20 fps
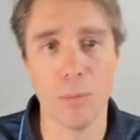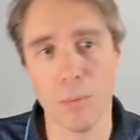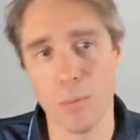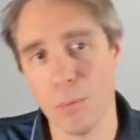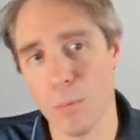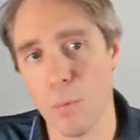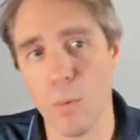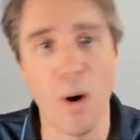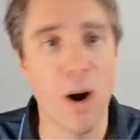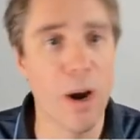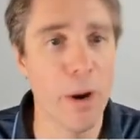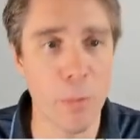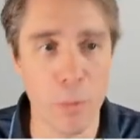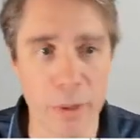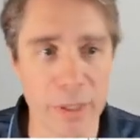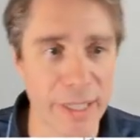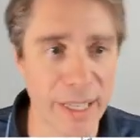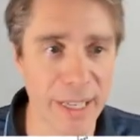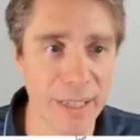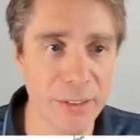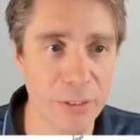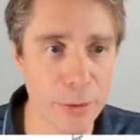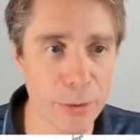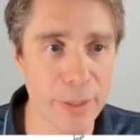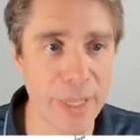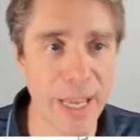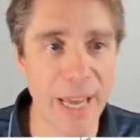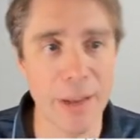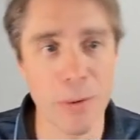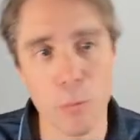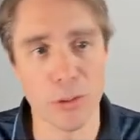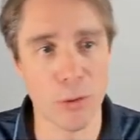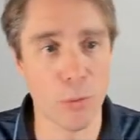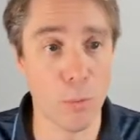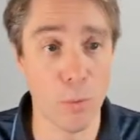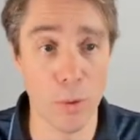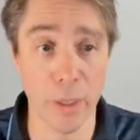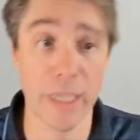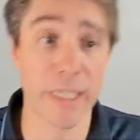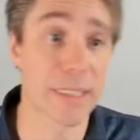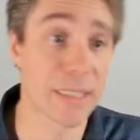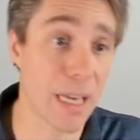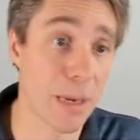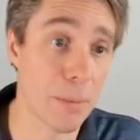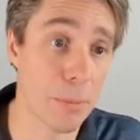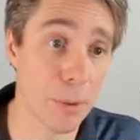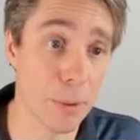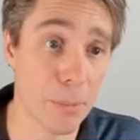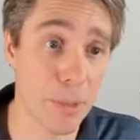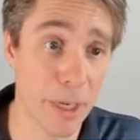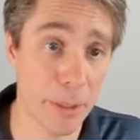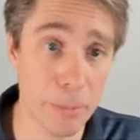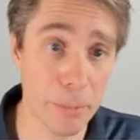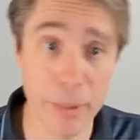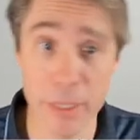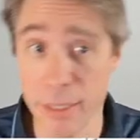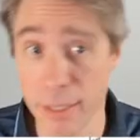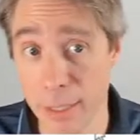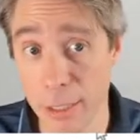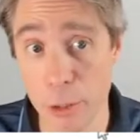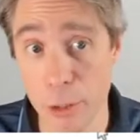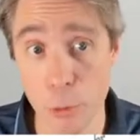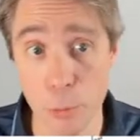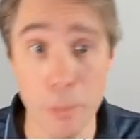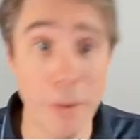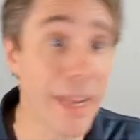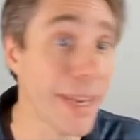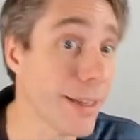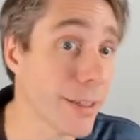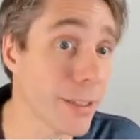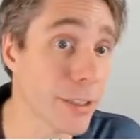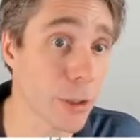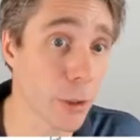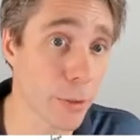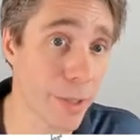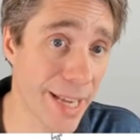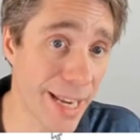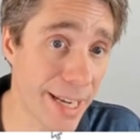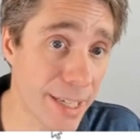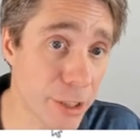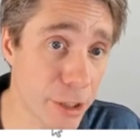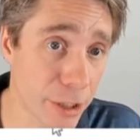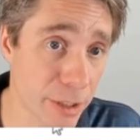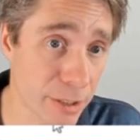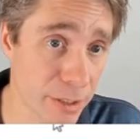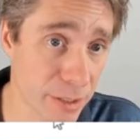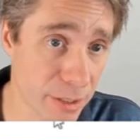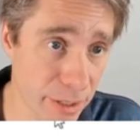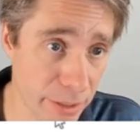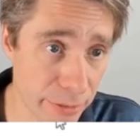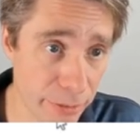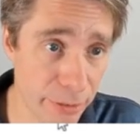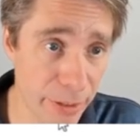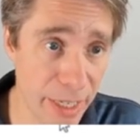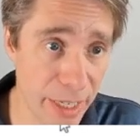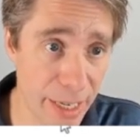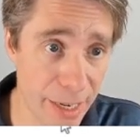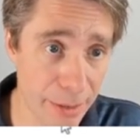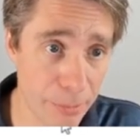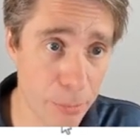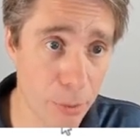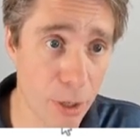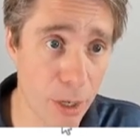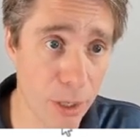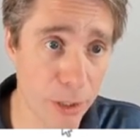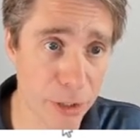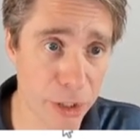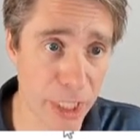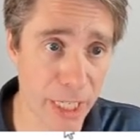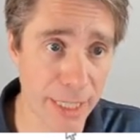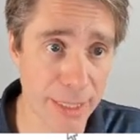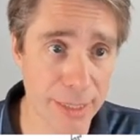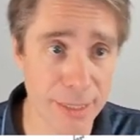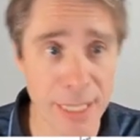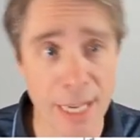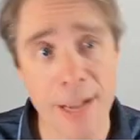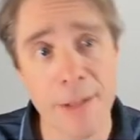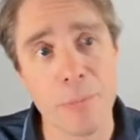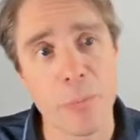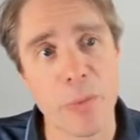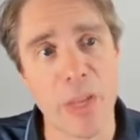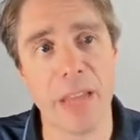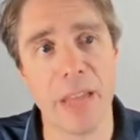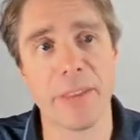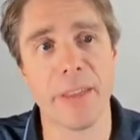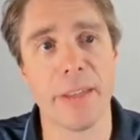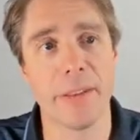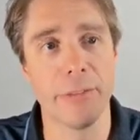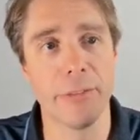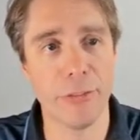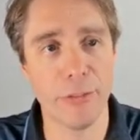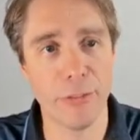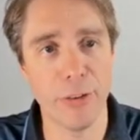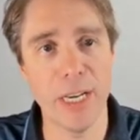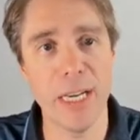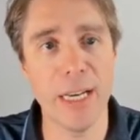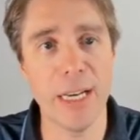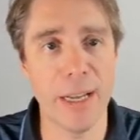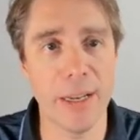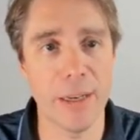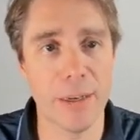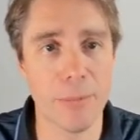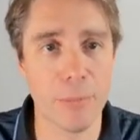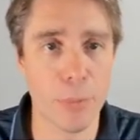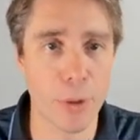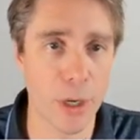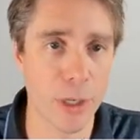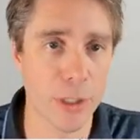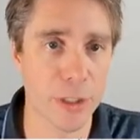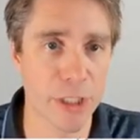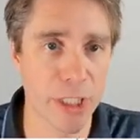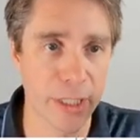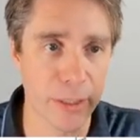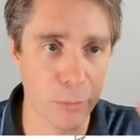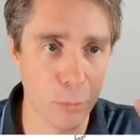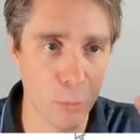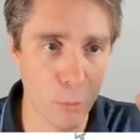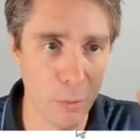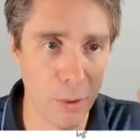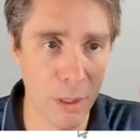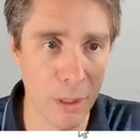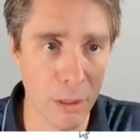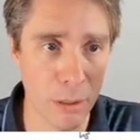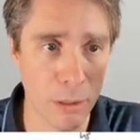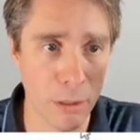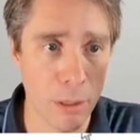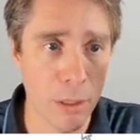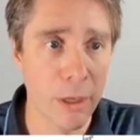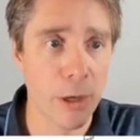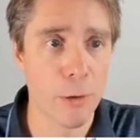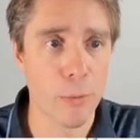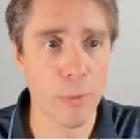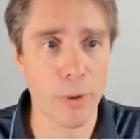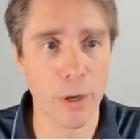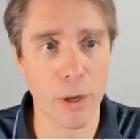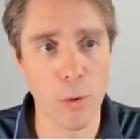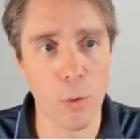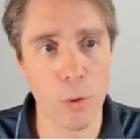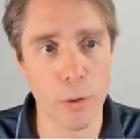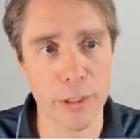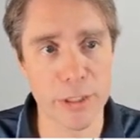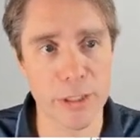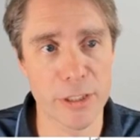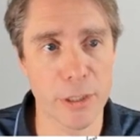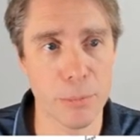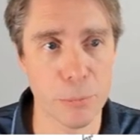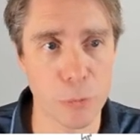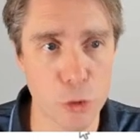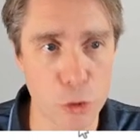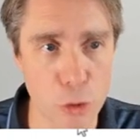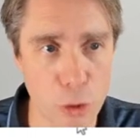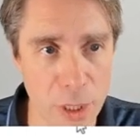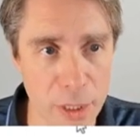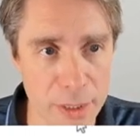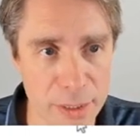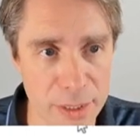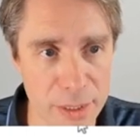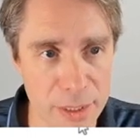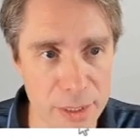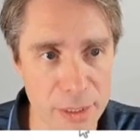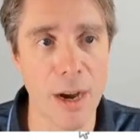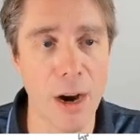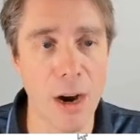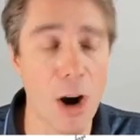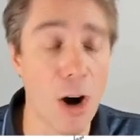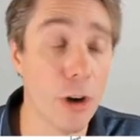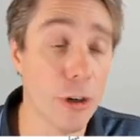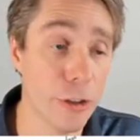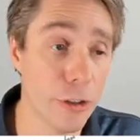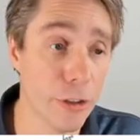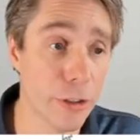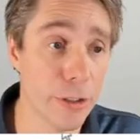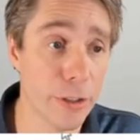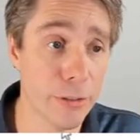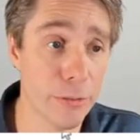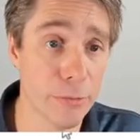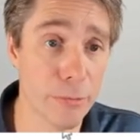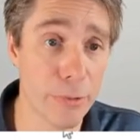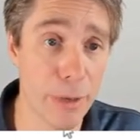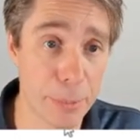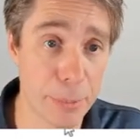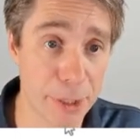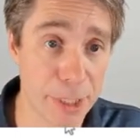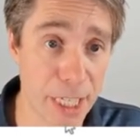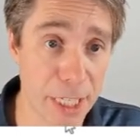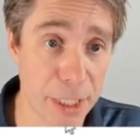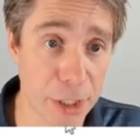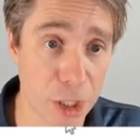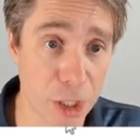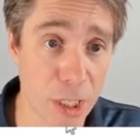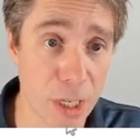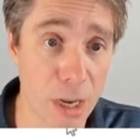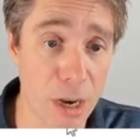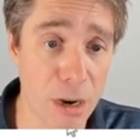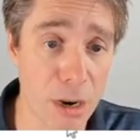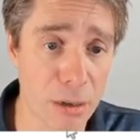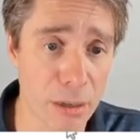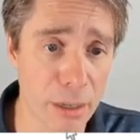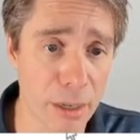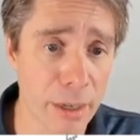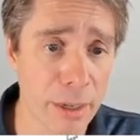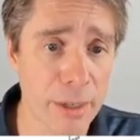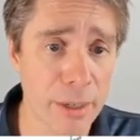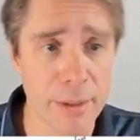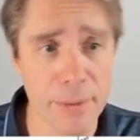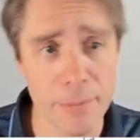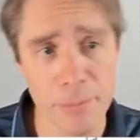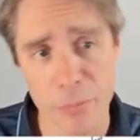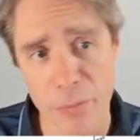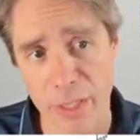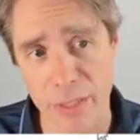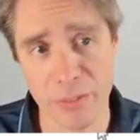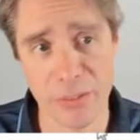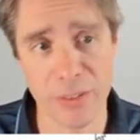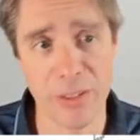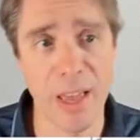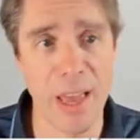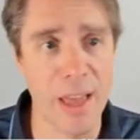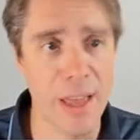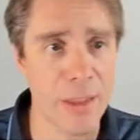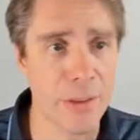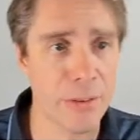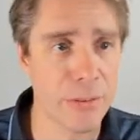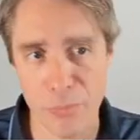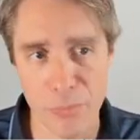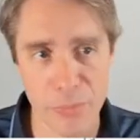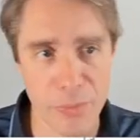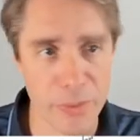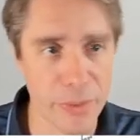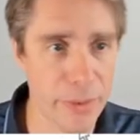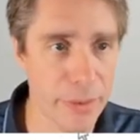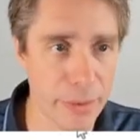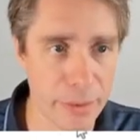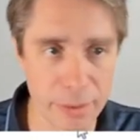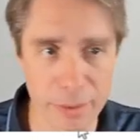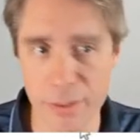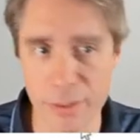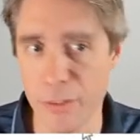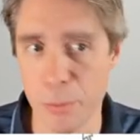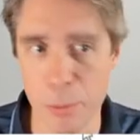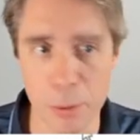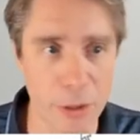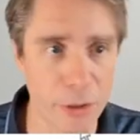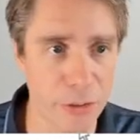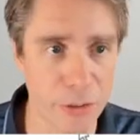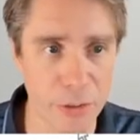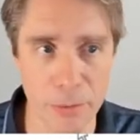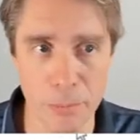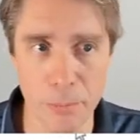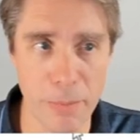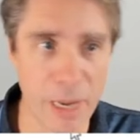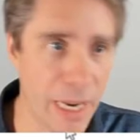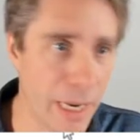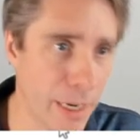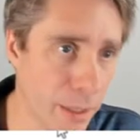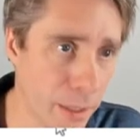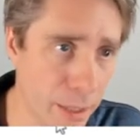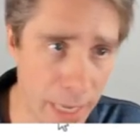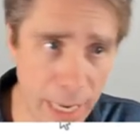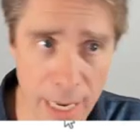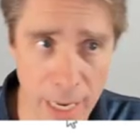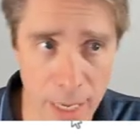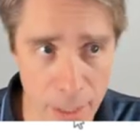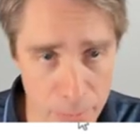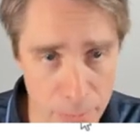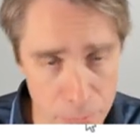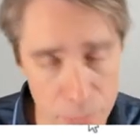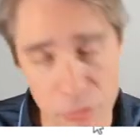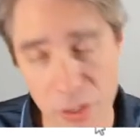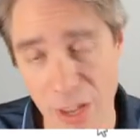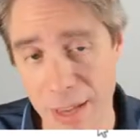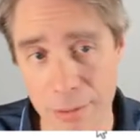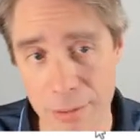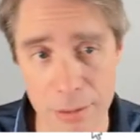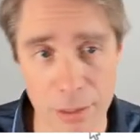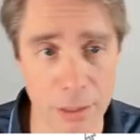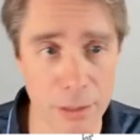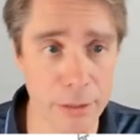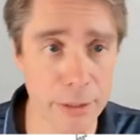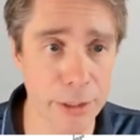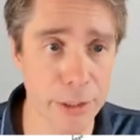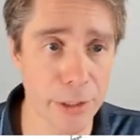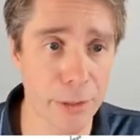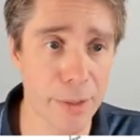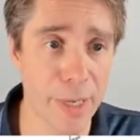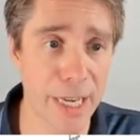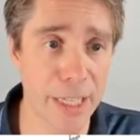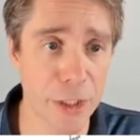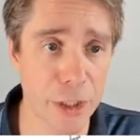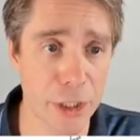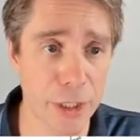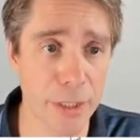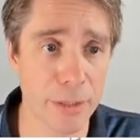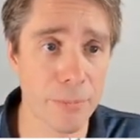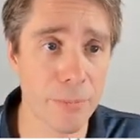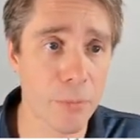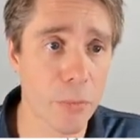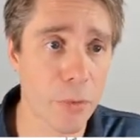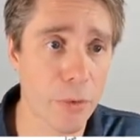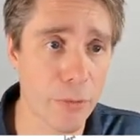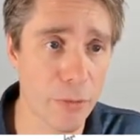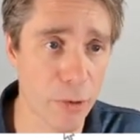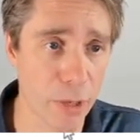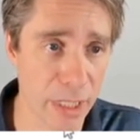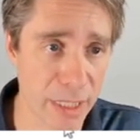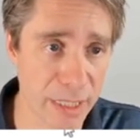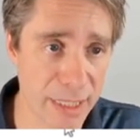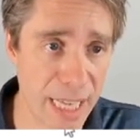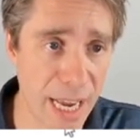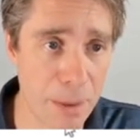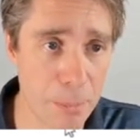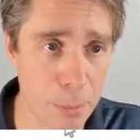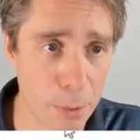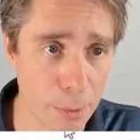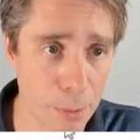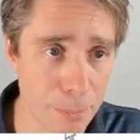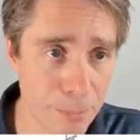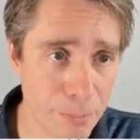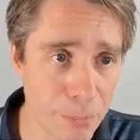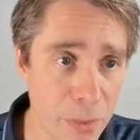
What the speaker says: Why would they do that? Well, one example might be that you make a donation to the Freenet project, and then the Freenet project will record some trust on your reputation log that says this person made a $10 donation, for example.